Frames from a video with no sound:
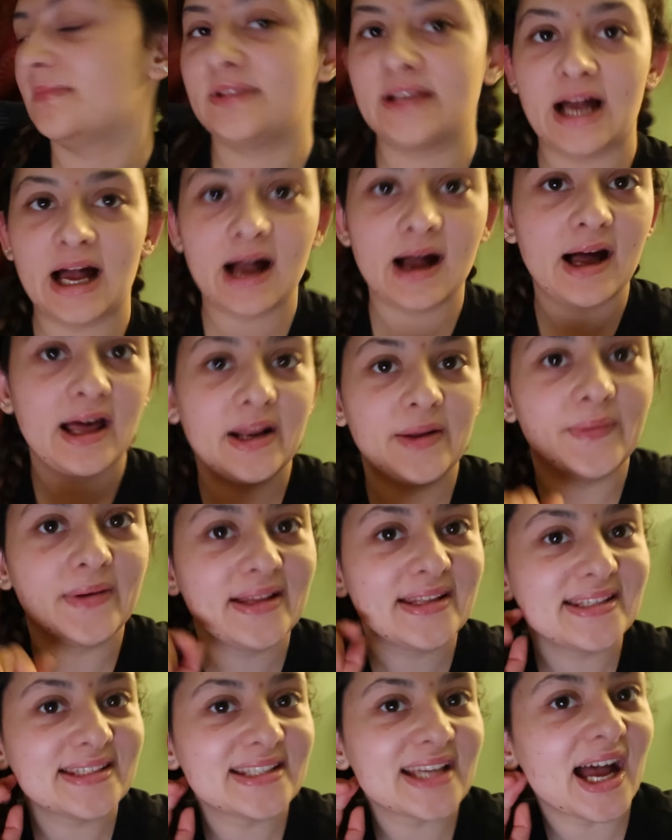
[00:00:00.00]
yeah,
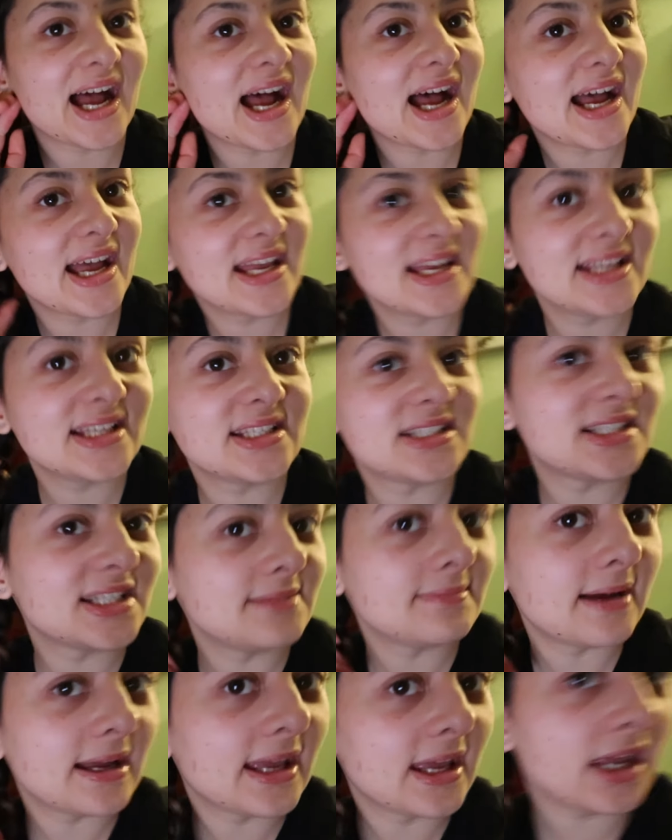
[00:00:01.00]
anyways, I
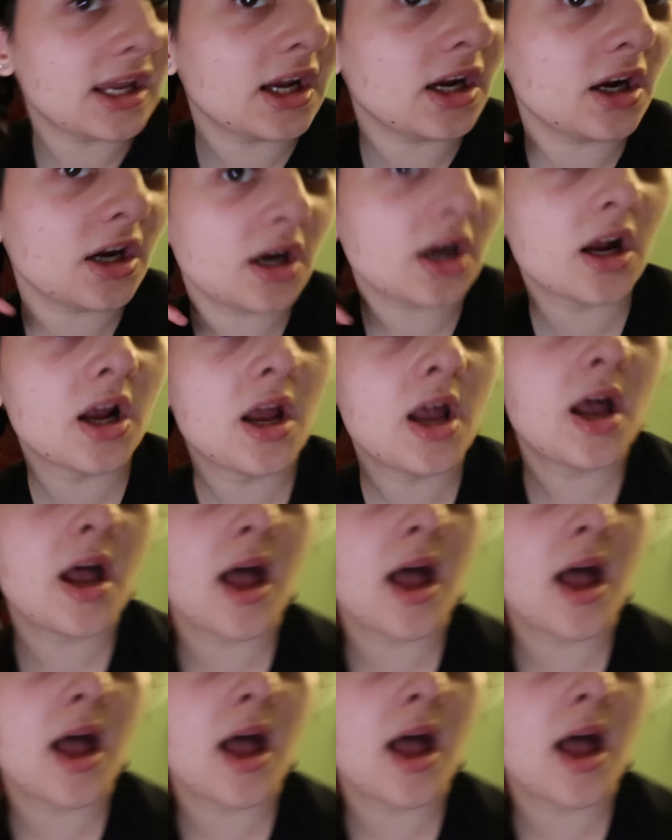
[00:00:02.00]
did my hair.